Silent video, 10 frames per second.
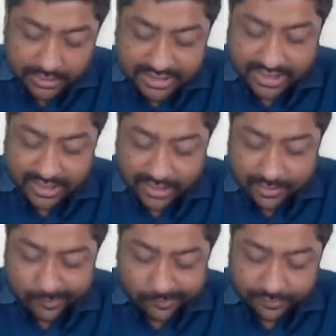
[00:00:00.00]

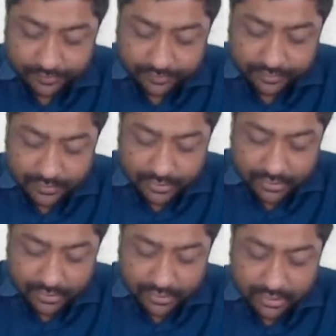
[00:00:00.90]
chain
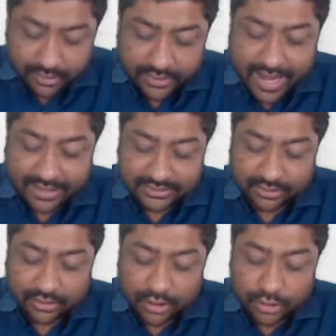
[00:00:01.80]

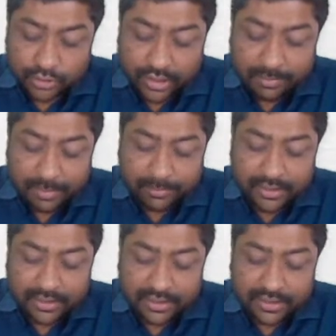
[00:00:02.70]
reaction. So
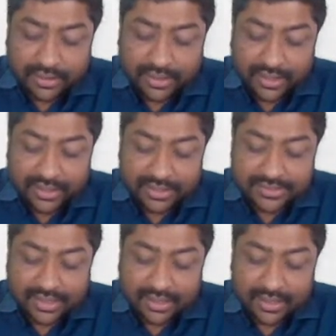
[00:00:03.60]
remember, it
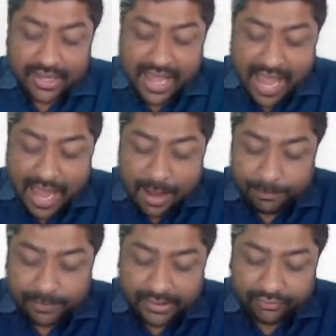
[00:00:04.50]
is a
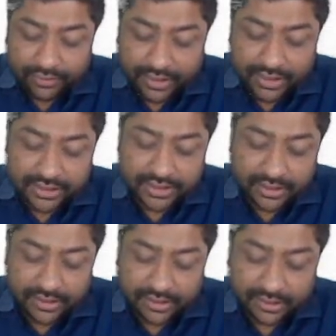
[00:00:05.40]

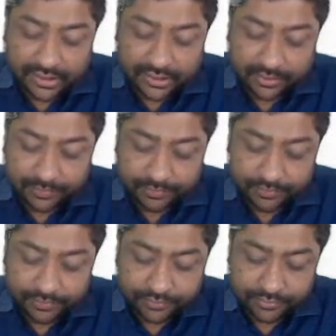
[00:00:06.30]
amplification technique.
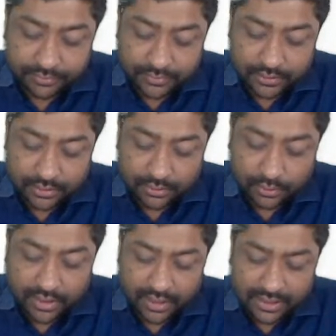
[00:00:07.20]

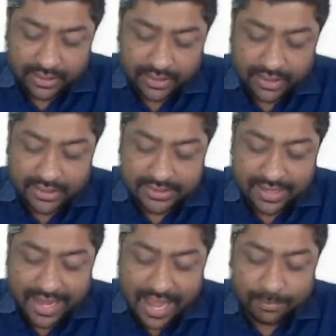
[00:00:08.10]
Okay, it is
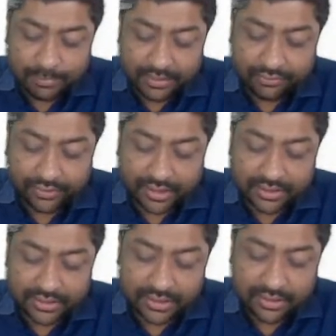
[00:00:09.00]
an
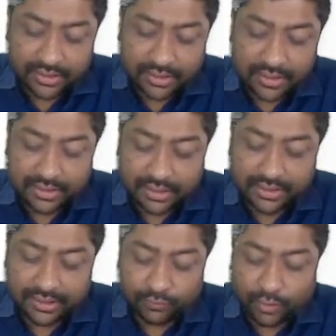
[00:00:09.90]
amplification
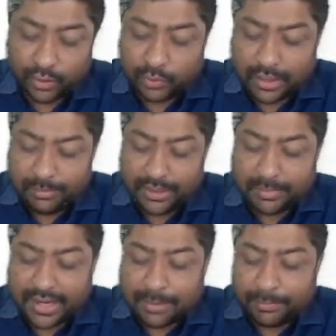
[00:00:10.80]
technique. What do I mean
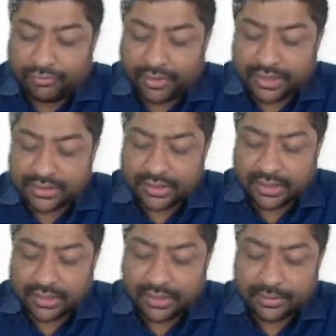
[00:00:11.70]
by amplification
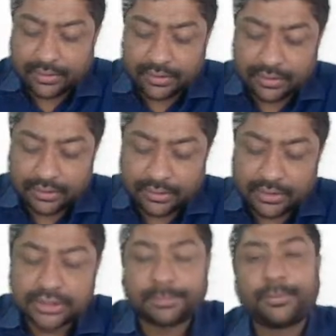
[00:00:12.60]
technique?
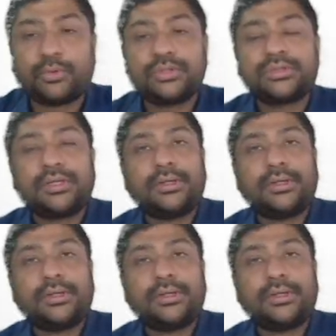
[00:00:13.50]
Suppose